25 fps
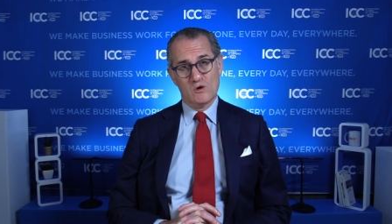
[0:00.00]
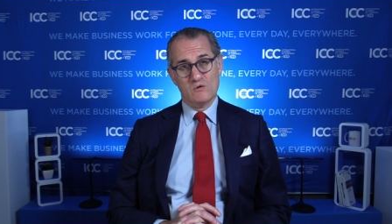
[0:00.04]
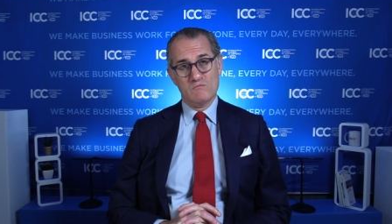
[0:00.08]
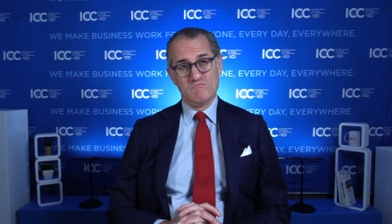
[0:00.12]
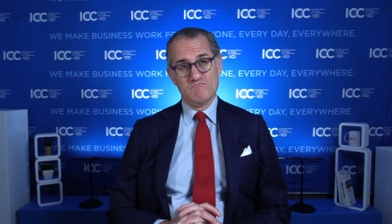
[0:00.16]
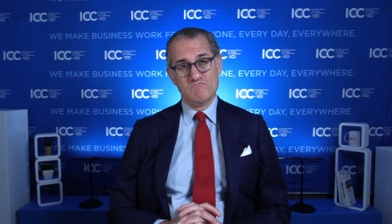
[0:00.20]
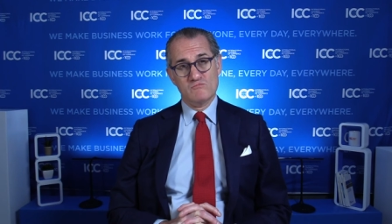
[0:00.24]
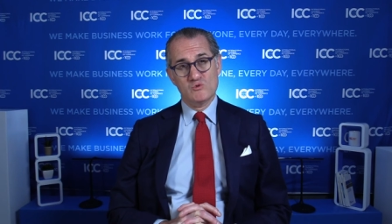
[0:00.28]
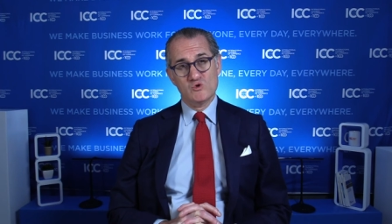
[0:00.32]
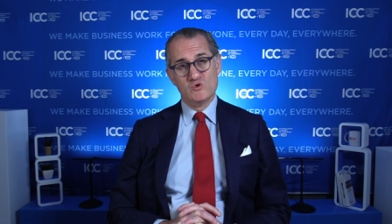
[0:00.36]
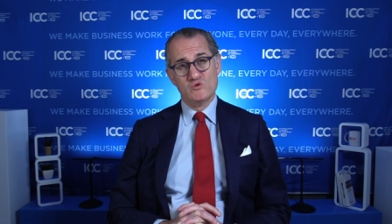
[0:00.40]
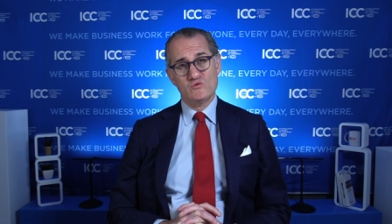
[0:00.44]

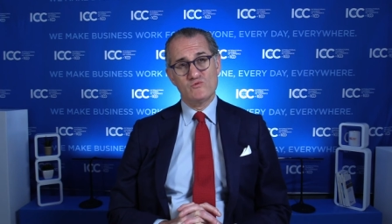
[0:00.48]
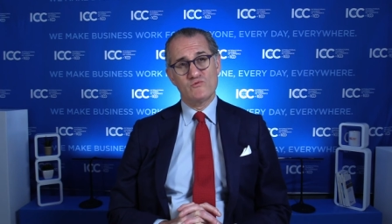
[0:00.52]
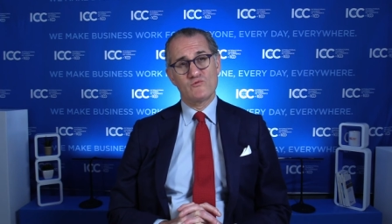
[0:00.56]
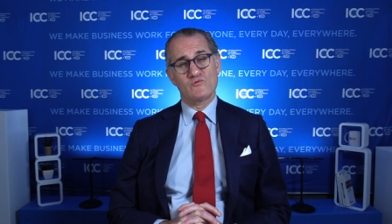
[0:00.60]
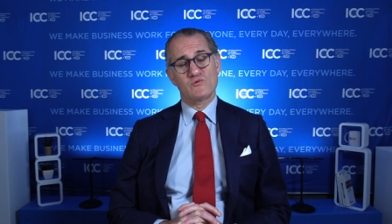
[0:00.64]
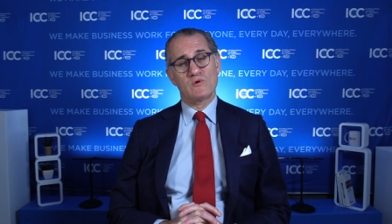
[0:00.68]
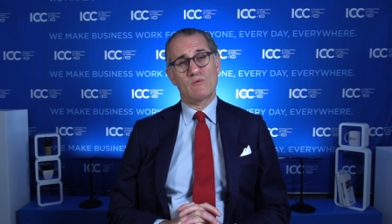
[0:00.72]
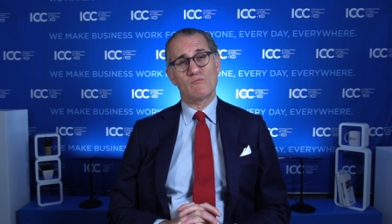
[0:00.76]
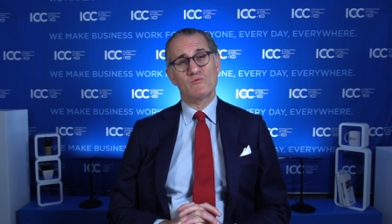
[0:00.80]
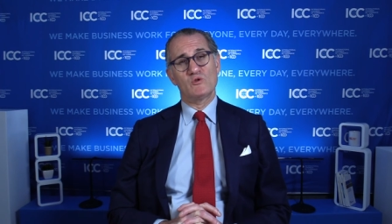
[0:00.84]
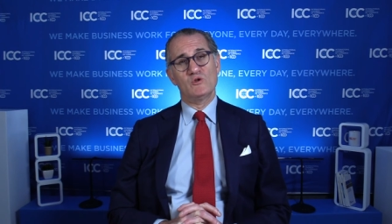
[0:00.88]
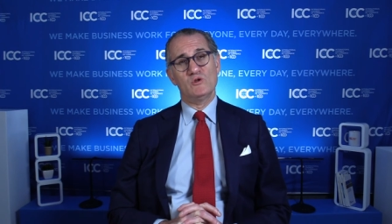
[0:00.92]
move
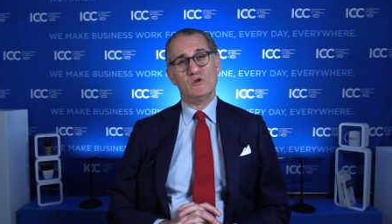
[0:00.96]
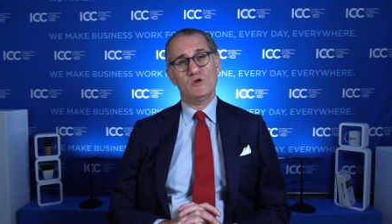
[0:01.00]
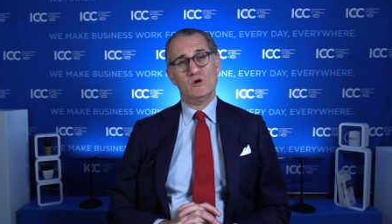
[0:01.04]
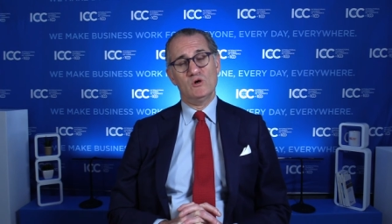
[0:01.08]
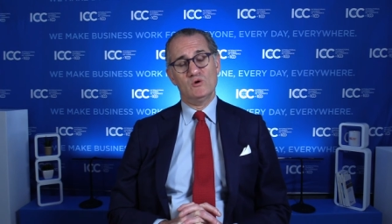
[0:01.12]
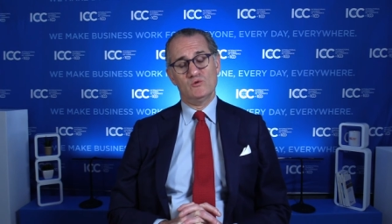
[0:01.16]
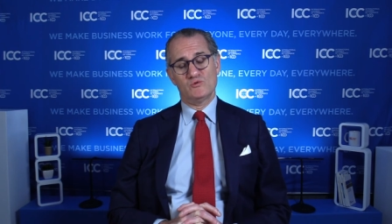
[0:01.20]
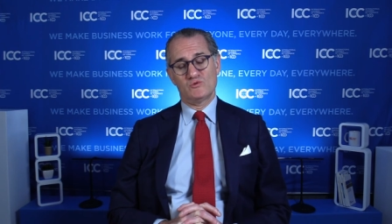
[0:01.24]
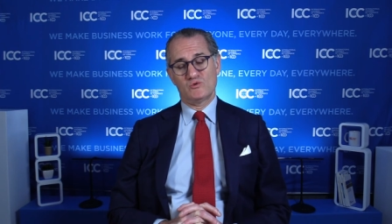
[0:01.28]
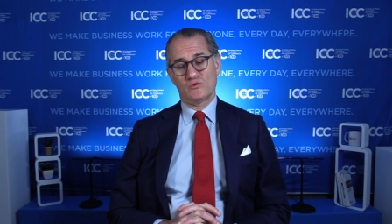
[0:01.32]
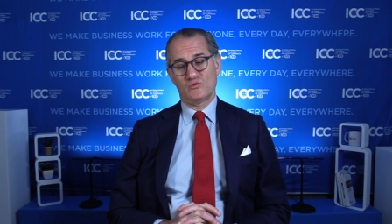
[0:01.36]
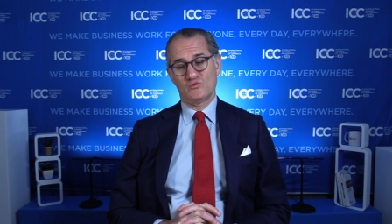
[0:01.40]
from the
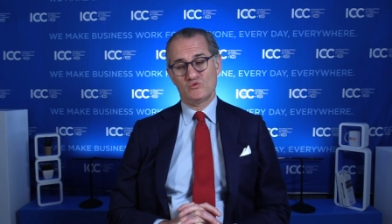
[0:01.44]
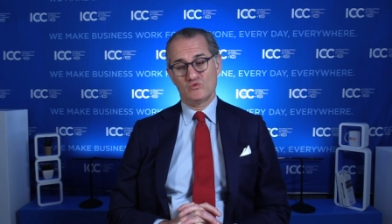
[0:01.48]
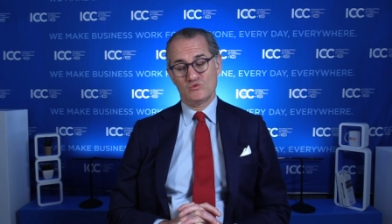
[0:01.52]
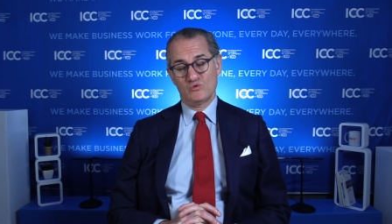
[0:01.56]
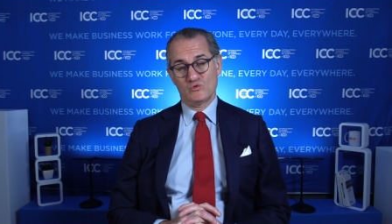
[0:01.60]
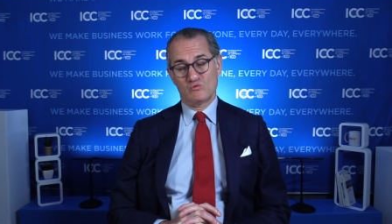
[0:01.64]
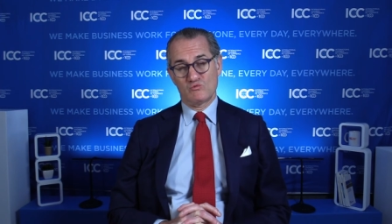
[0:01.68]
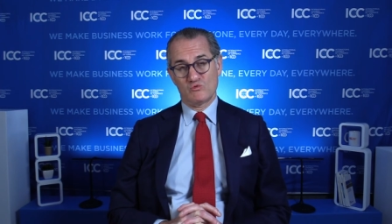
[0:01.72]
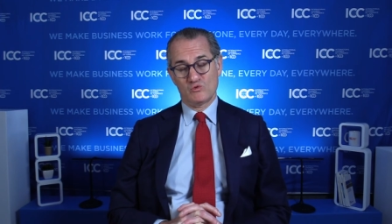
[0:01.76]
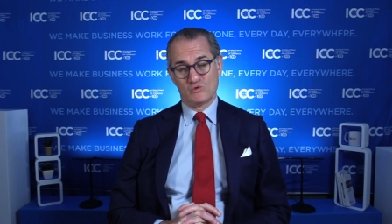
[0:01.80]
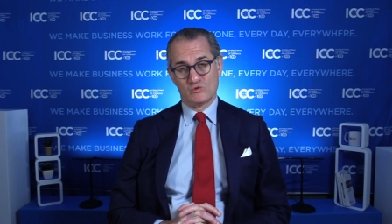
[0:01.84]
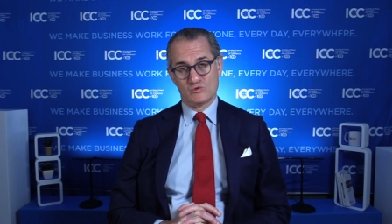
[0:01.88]
note to the
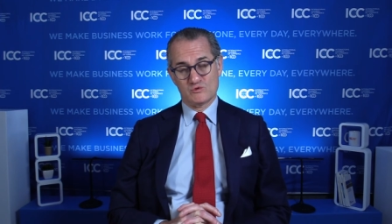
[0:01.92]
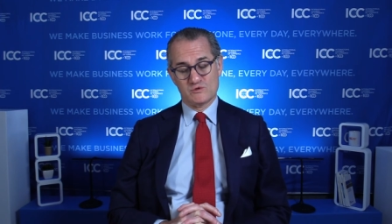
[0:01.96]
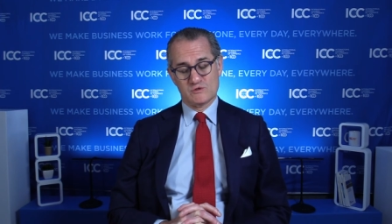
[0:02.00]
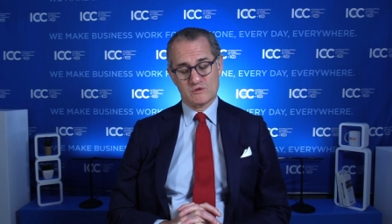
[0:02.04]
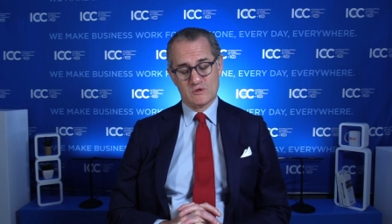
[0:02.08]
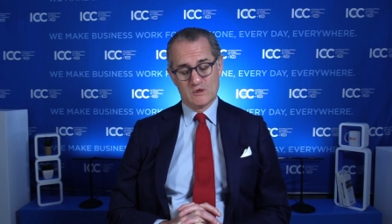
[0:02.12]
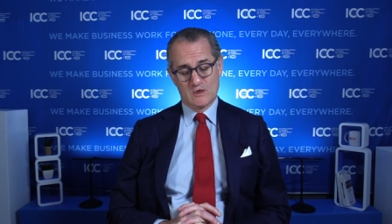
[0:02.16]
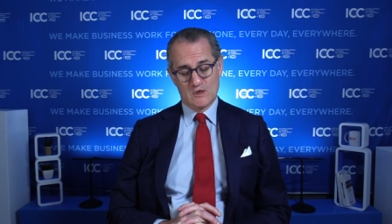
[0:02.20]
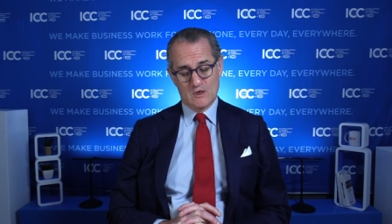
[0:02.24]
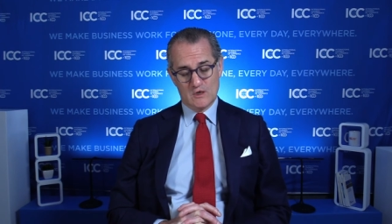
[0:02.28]
rules